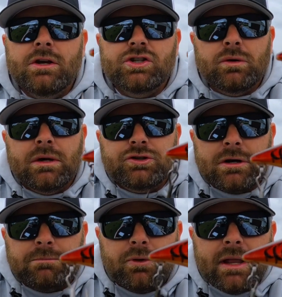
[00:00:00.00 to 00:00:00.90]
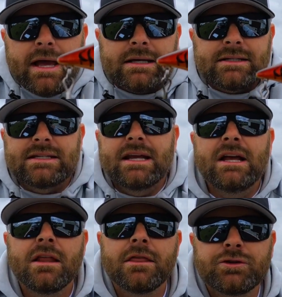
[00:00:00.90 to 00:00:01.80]
So a triple X,
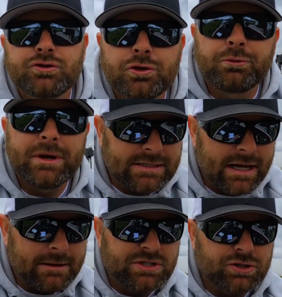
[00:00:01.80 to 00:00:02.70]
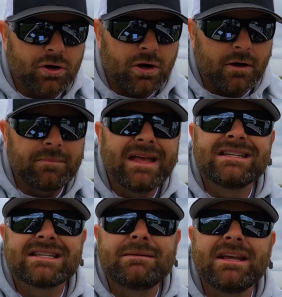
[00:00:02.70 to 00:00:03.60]
3 times strong.
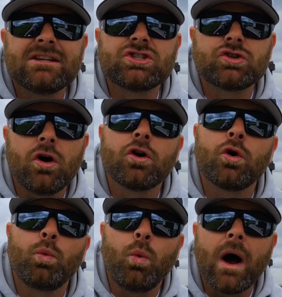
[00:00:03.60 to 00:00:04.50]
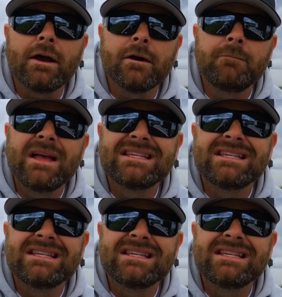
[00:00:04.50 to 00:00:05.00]
It's gonna be a stronger wire.